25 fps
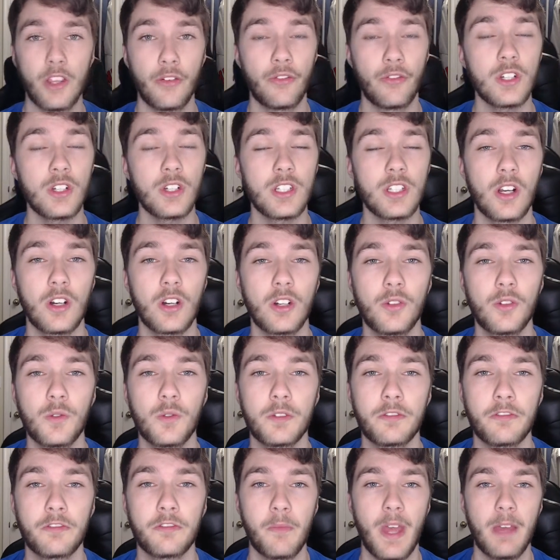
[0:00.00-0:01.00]
The first article
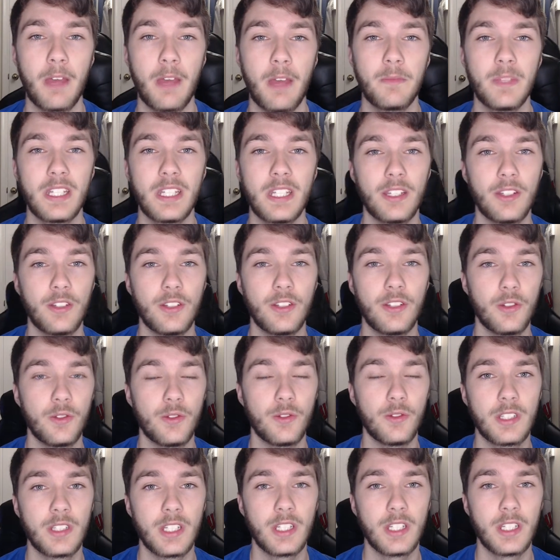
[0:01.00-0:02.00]
was from NBC
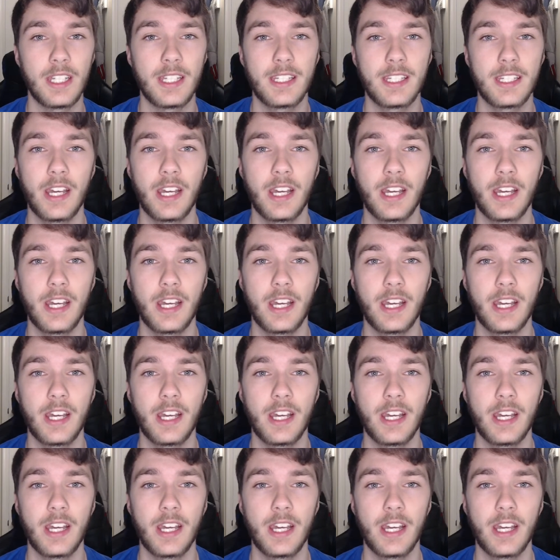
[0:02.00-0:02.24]
News and it's